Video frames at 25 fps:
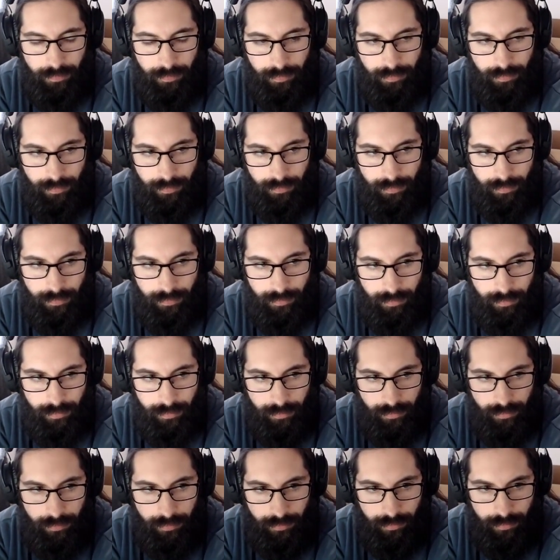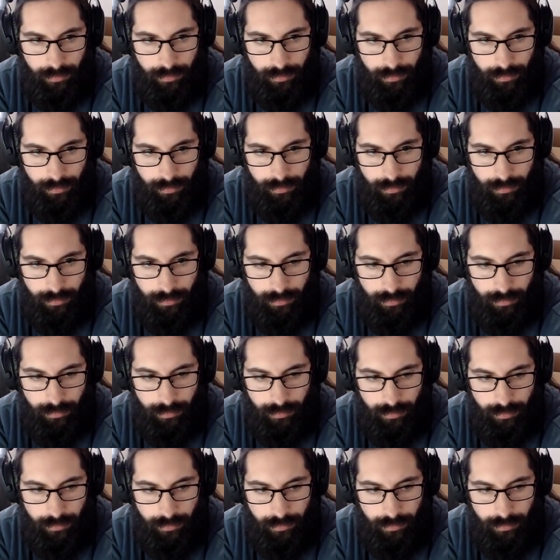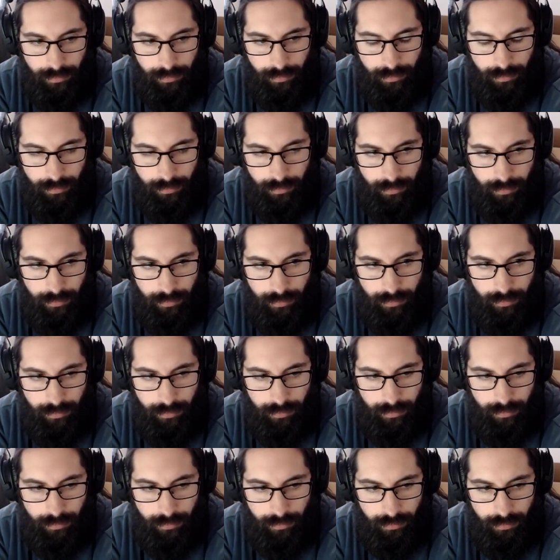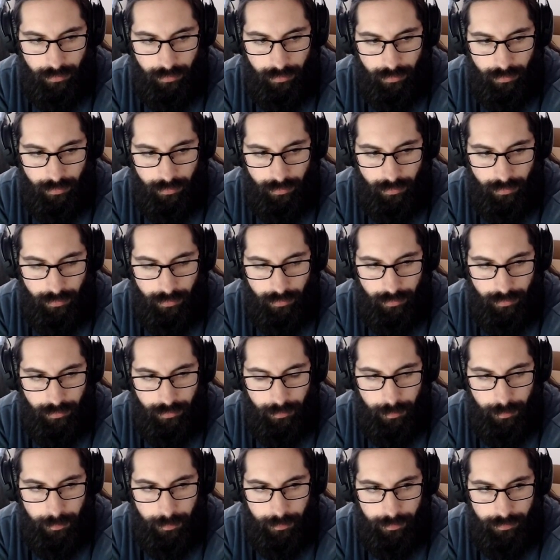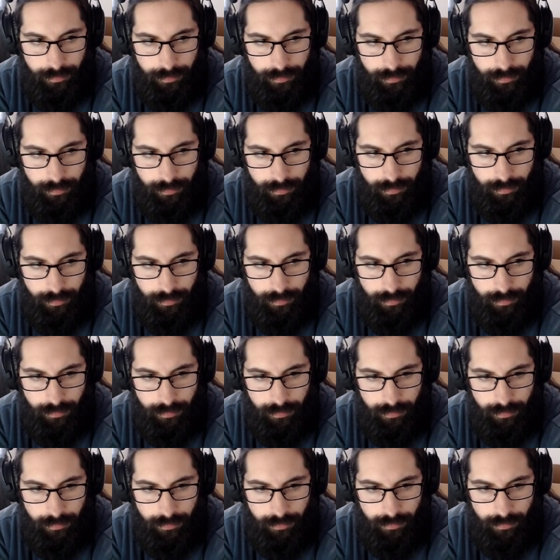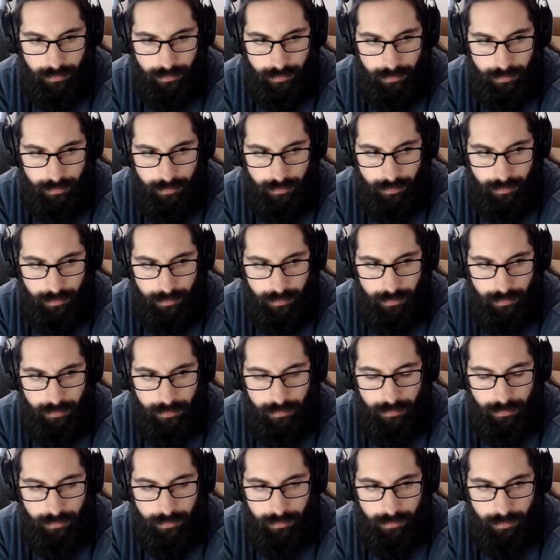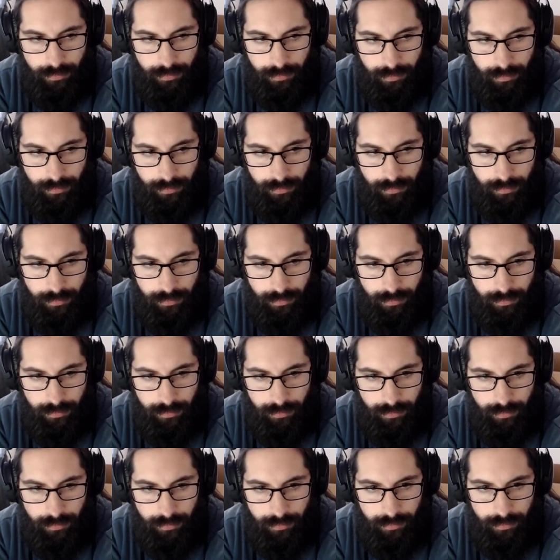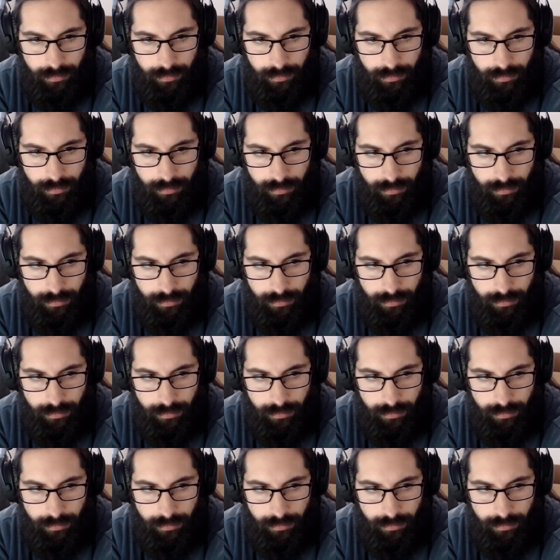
(not speaking)